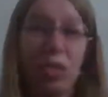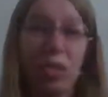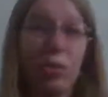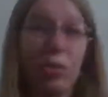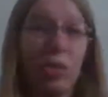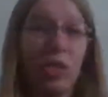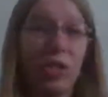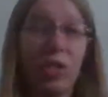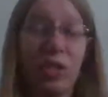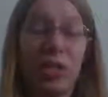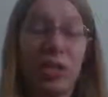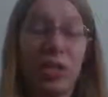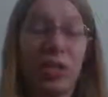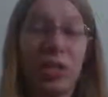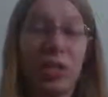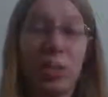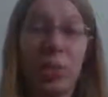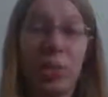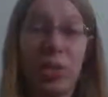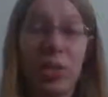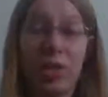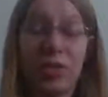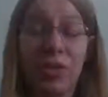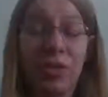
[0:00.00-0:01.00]
year, especially this
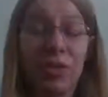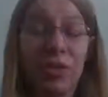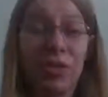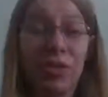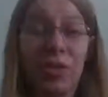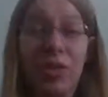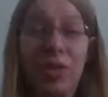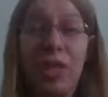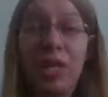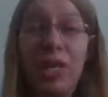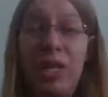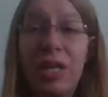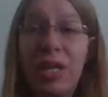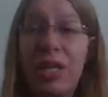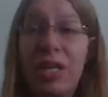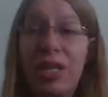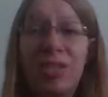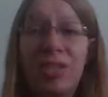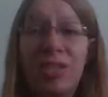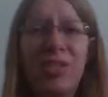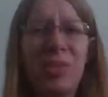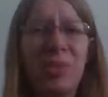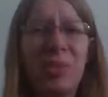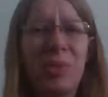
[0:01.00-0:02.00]
summer, because
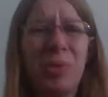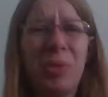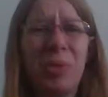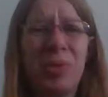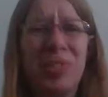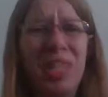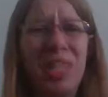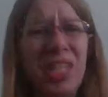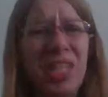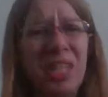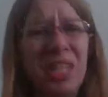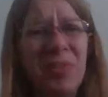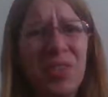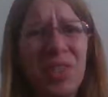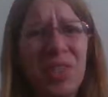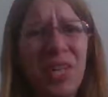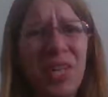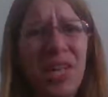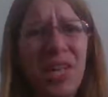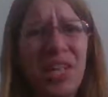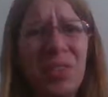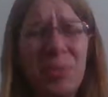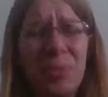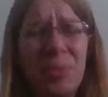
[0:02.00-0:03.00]
this summer was evil,
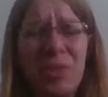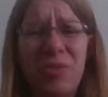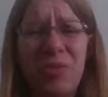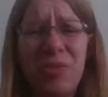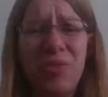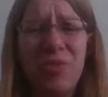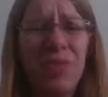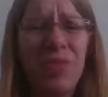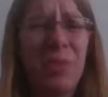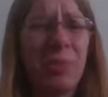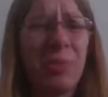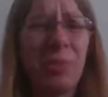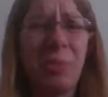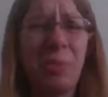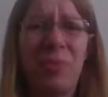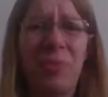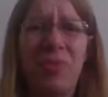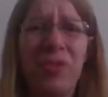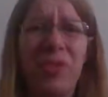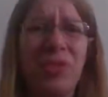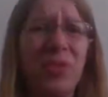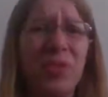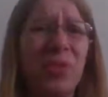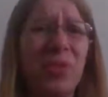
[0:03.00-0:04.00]
guys. I mean, if you've kept up
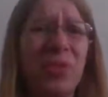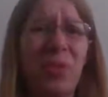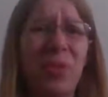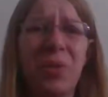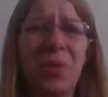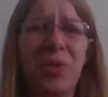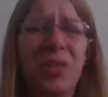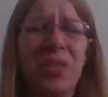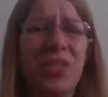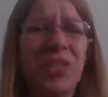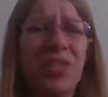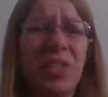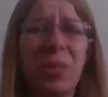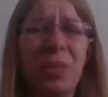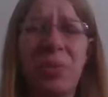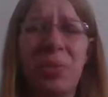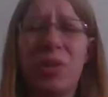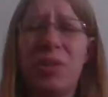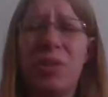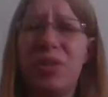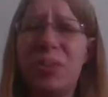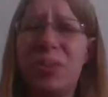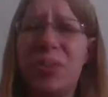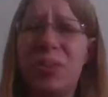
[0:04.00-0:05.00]
with things, this
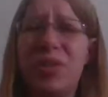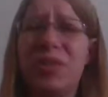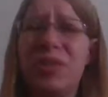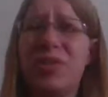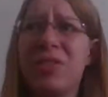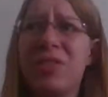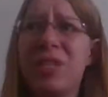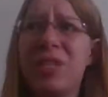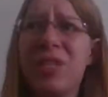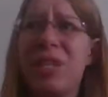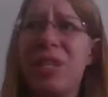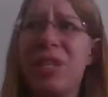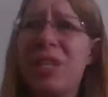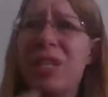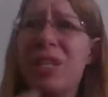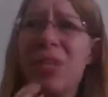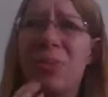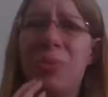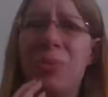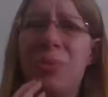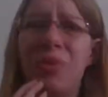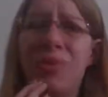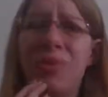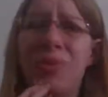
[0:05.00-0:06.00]
summer that was
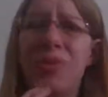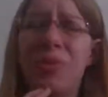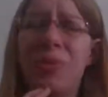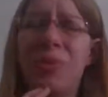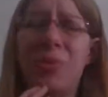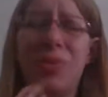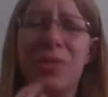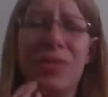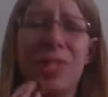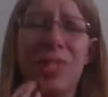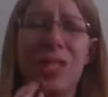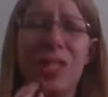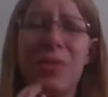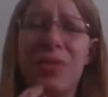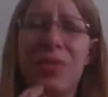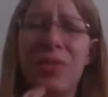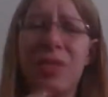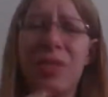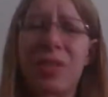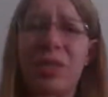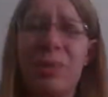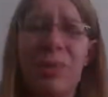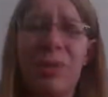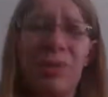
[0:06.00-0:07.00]

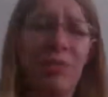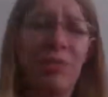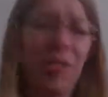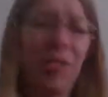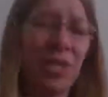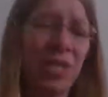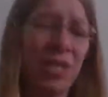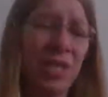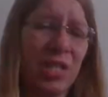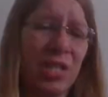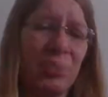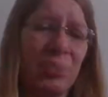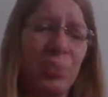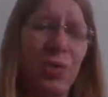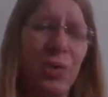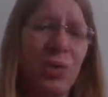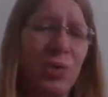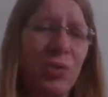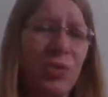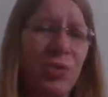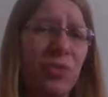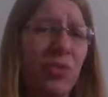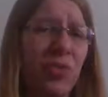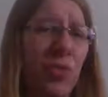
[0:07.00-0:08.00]
evil. My funding
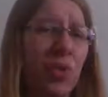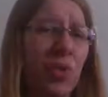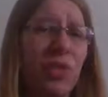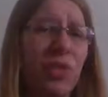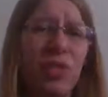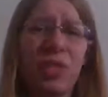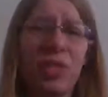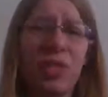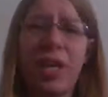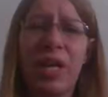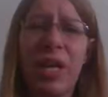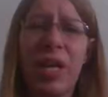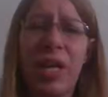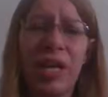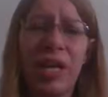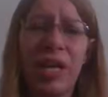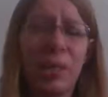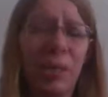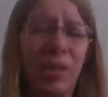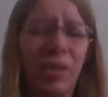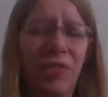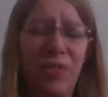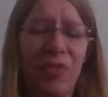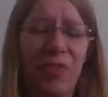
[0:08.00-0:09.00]
post 4th of July,
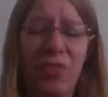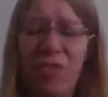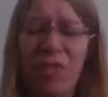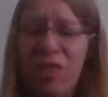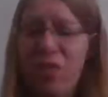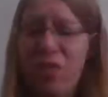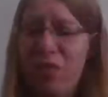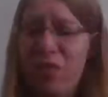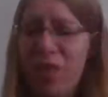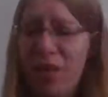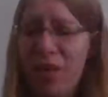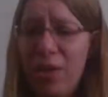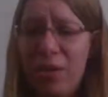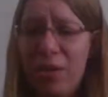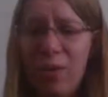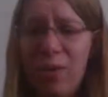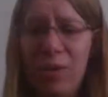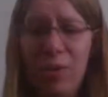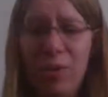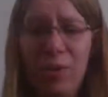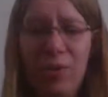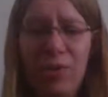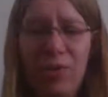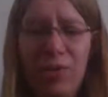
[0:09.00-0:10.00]
my funding fell
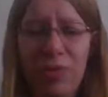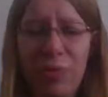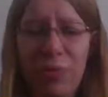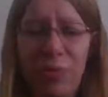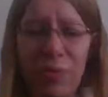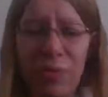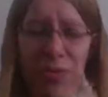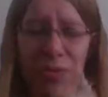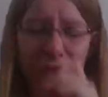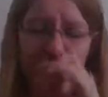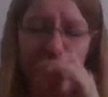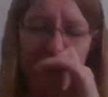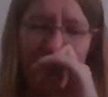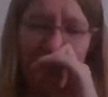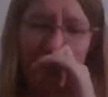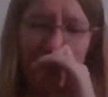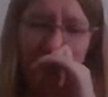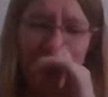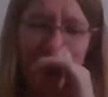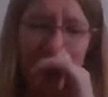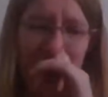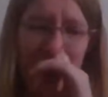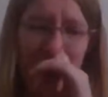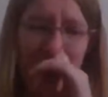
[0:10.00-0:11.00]
through for moving to
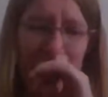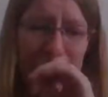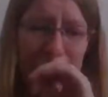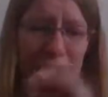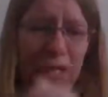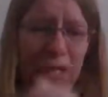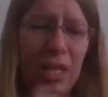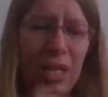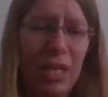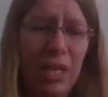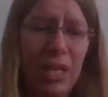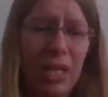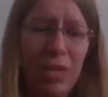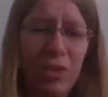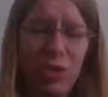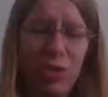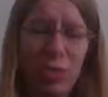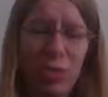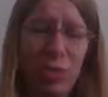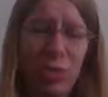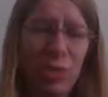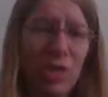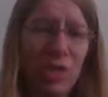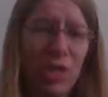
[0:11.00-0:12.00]
Texas.
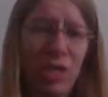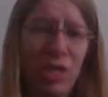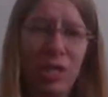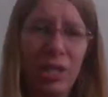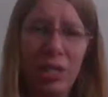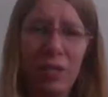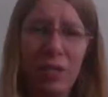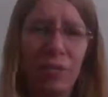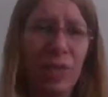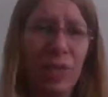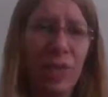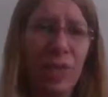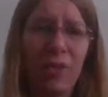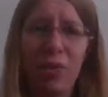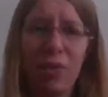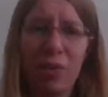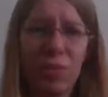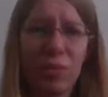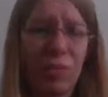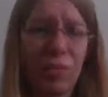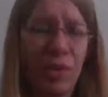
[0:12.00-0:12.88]
Spooky did whatever the